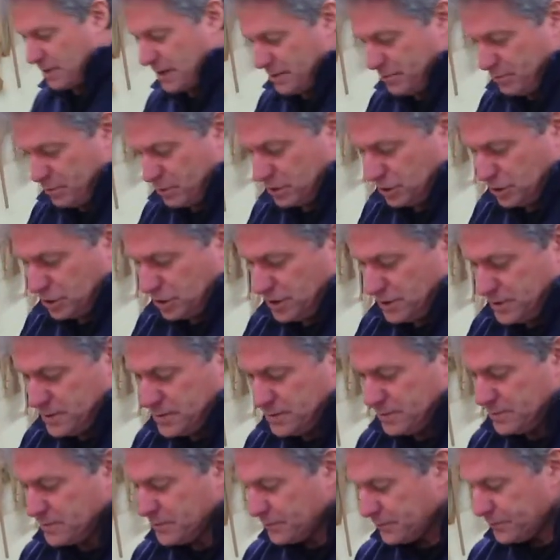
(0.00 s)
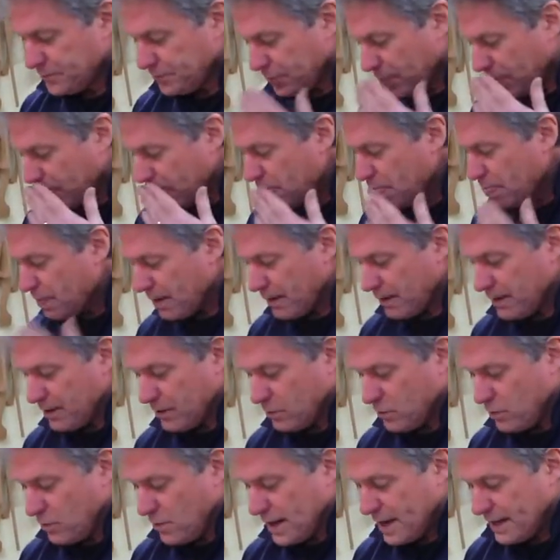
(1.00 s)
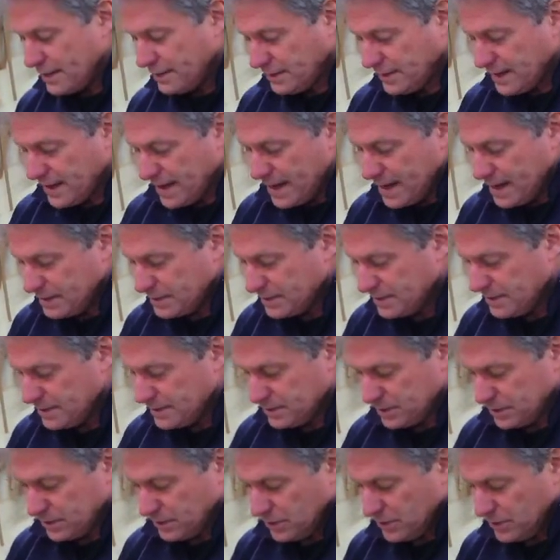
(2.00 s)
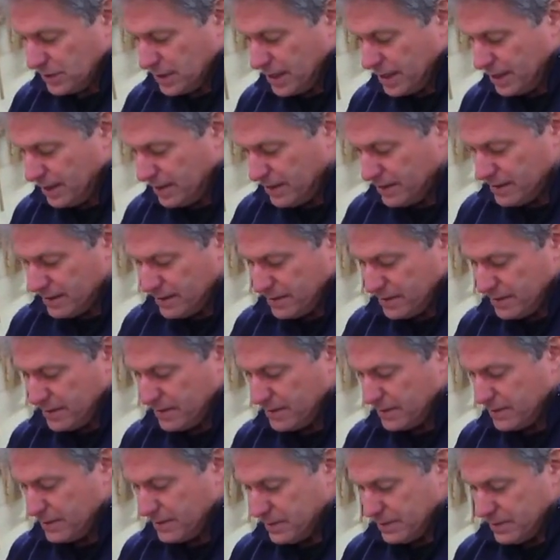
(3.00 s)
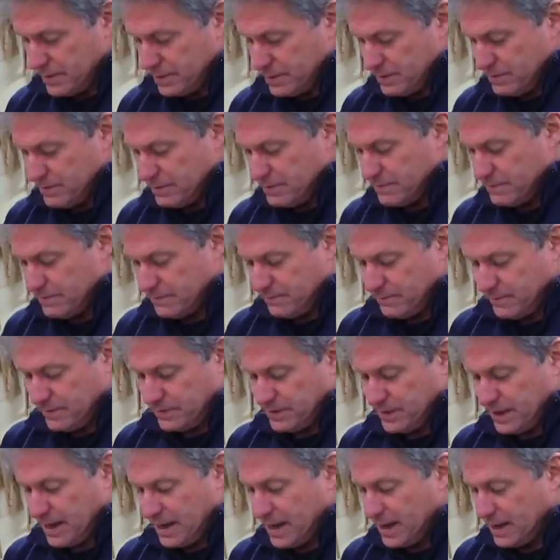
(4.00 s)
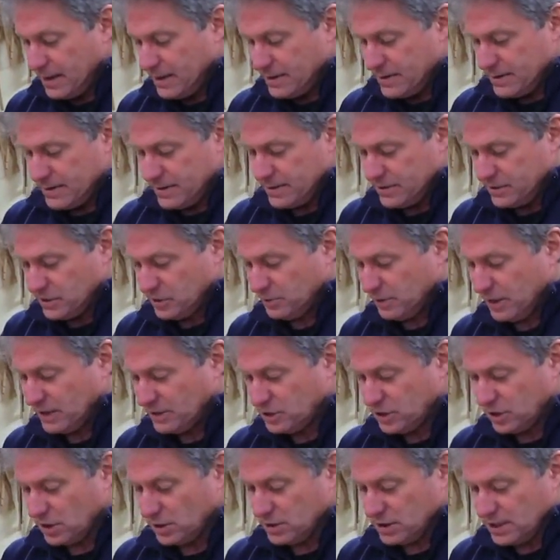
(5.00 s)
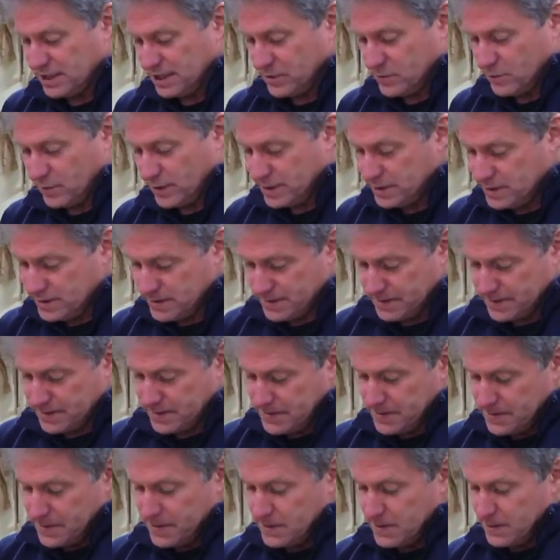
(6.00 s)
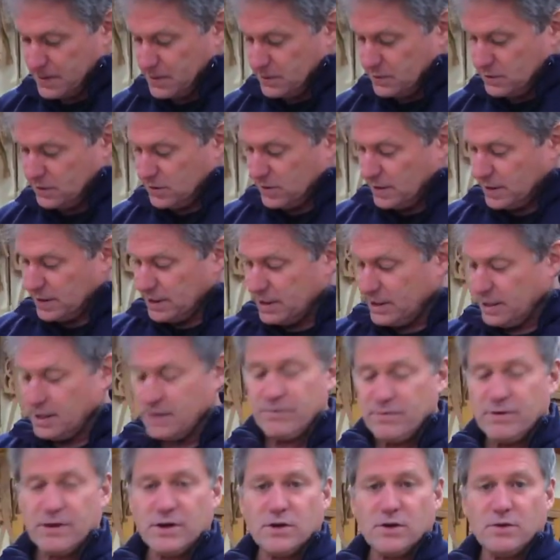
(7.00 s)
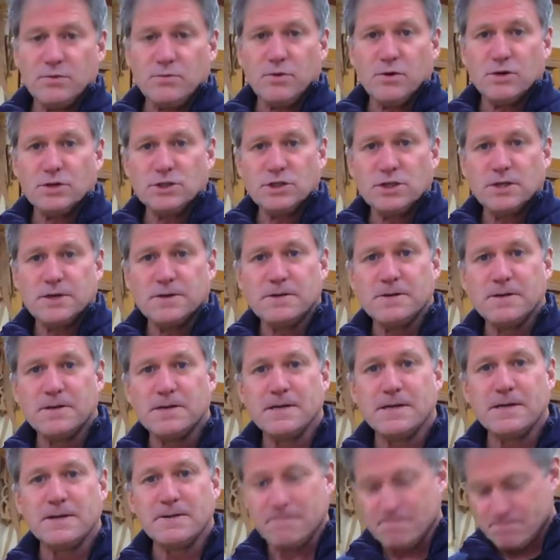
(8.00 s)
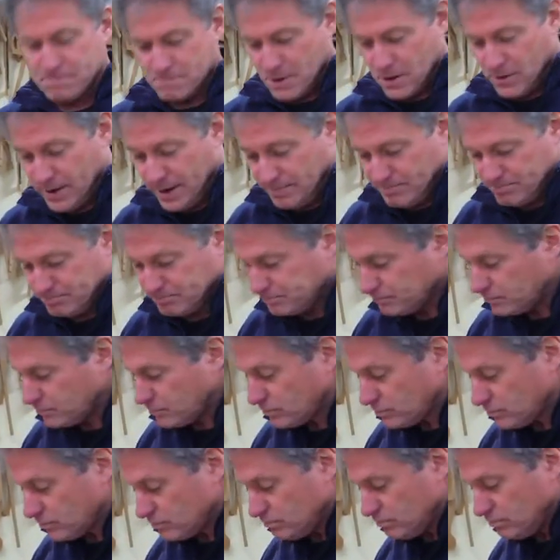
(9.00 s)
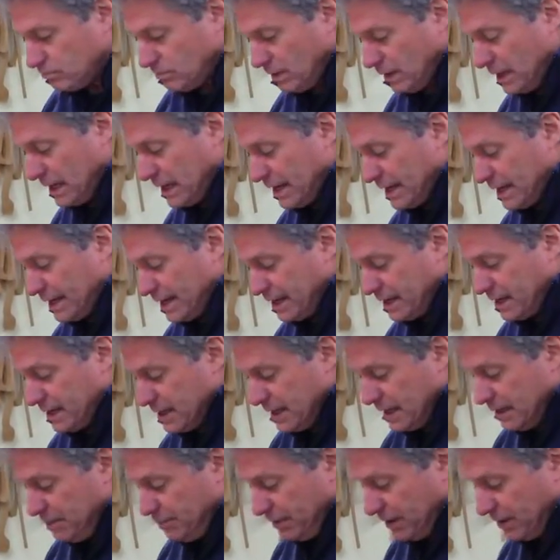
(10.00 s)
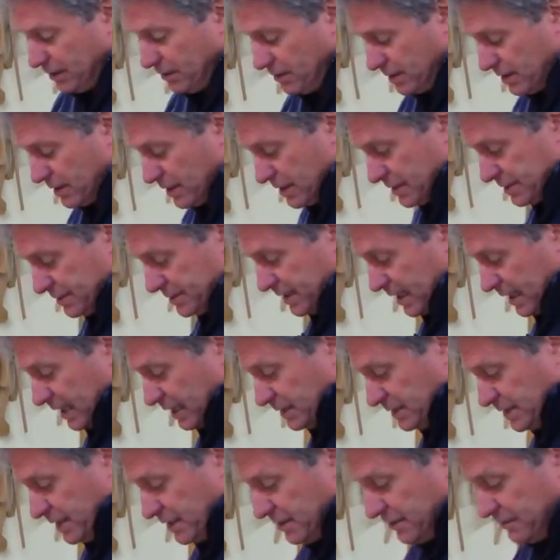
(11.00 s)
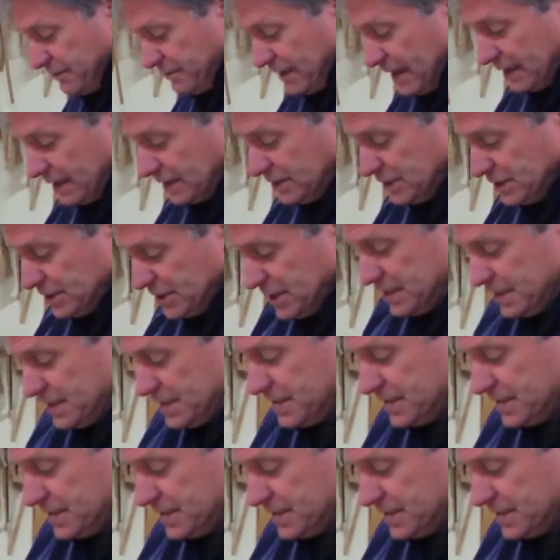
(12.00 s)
my pusher. I'm going to wet that so that with that special liquid so I can give it a good push. All right, and I gotta keep it tight to the fence